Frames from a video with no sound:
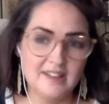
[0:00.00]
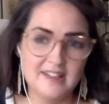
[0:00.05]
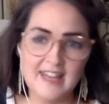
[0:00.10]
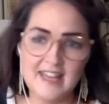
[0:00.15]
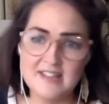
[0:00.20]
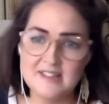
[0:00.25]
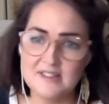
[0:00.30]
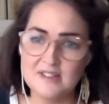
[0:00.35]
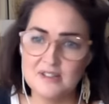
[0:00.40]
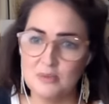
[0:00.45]

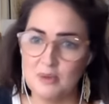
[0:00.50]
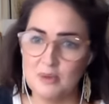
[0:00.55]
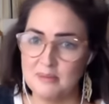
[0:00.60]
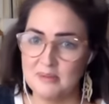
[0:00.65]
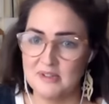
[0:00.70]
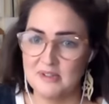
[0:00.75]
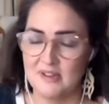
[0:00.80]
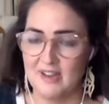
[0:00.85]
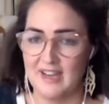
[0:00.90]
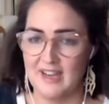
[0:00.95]
NASA's
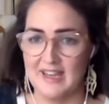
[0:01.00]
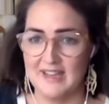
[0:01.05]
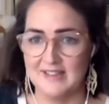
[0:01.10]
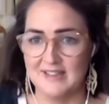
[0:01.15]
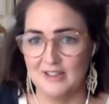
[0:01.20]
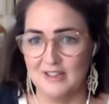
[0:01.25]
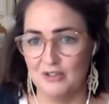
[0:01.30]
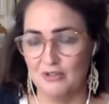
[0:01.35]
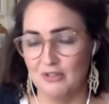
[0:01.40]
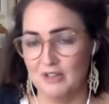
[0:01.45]
website is
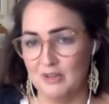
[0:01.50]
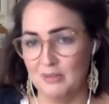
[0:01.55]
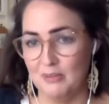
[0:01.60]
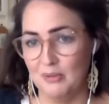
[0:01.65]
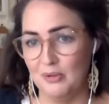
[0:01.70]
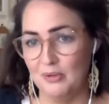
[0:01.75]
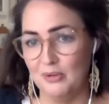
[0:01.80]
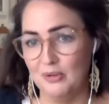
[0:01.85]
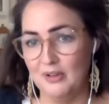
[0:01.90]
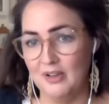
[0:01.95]

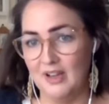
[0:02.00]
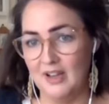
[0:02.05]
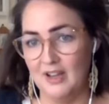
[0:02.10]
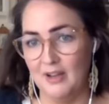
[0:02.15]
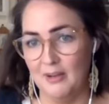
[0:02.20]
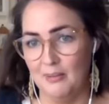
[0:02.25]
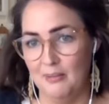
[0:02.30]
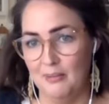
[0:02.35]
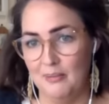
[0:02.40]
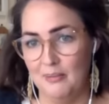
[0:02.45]
incredible.
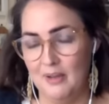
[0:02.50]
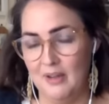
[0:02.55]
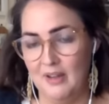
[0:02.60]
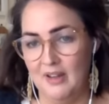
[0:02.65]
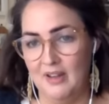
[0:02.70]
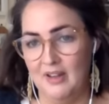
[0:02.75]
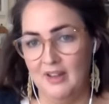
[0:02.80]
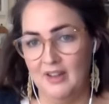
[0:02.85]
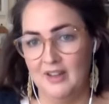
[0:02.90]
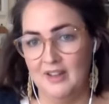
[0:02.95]
Um,
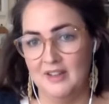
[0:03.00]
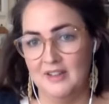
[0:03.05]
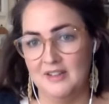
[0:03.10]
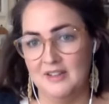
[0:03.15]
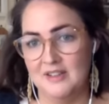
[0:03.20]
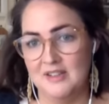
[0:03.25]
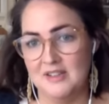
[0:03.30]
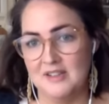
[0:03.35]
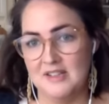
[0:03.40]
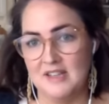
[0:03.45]

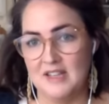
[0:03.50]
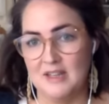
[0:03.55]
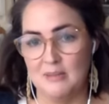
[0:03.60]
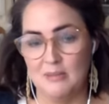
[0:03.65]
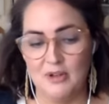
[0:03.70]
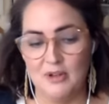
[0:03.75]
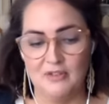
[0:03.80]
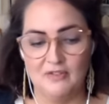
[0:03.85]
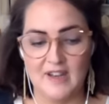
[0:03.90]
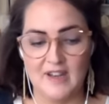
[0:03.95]
to see the
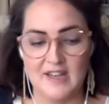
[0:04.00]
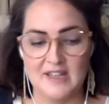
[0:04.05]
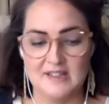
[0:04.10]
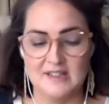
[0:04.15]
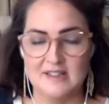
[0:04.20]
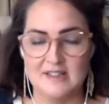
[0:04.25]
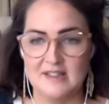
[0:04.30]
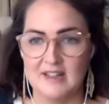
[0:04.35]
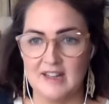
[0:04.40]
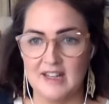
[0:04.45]
moon
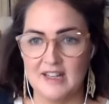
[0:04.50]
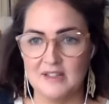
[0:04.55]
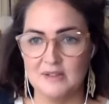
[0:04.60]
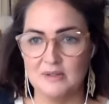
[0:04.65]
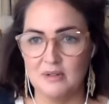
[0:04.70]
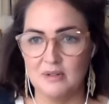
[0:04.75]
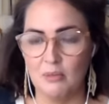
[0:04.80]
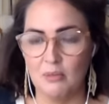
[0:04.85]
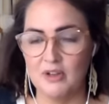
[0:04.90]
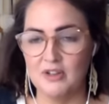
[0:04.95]
phases. And there's
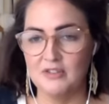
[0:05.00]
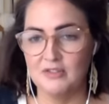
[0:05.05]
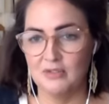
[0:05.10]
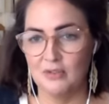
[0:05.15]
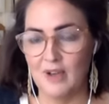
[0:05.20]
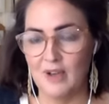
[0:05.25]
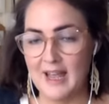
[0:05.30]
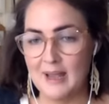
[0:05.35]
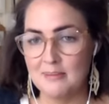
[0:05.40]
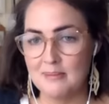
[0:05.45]

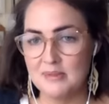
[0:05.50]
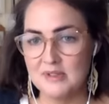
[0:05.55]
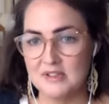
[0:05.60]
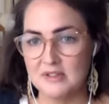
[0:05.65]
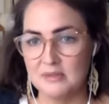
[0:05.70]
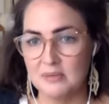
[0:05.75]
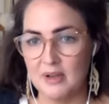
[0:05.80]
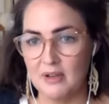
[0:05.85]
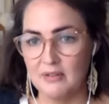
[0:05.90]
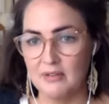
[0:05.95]
wonderful apps
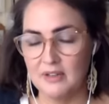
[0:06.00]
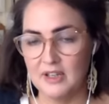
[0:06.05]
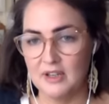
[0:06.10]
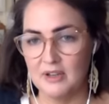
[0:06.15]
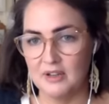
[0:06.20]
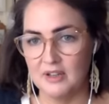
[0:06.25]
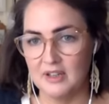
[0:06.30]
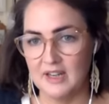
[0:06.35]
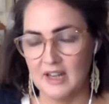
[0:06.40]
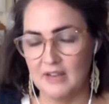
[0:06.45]
as well that
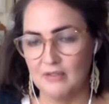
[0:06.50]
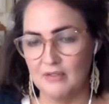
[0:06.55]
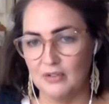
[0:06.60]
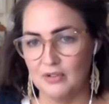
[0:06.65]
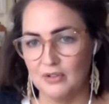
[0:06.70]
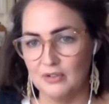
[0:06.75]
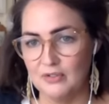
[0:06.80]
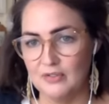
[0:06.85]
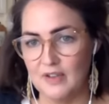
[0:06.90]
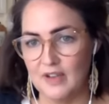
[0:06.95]
you can have
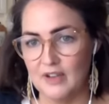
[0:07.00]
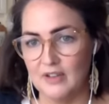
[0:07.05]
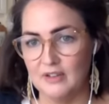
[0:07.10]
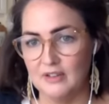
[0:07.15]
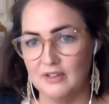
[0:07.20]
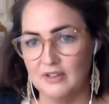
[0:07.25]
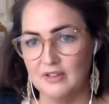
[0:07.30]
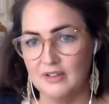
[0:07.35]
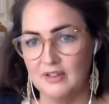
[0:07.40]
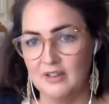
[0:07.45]
on your
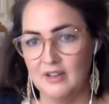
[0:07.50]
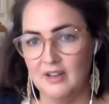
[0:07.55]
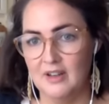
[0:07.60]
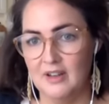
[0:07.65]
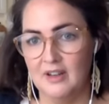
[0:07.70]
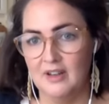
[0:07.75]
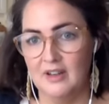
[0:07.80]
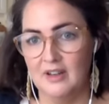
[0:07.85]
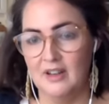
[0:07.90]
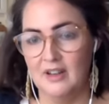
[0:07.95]
phone.
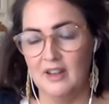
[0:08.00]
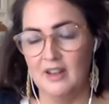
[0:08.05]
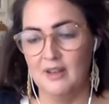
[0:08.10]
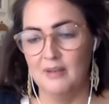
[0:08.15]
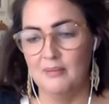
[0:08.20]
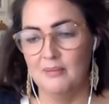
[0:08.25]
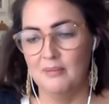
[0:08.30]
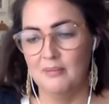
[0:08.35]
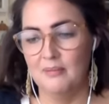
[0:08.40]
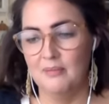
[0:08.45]

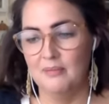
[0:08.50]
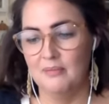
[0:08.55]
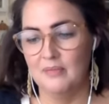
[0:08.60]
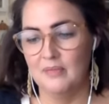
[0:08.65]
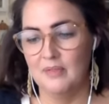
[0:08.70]
Um,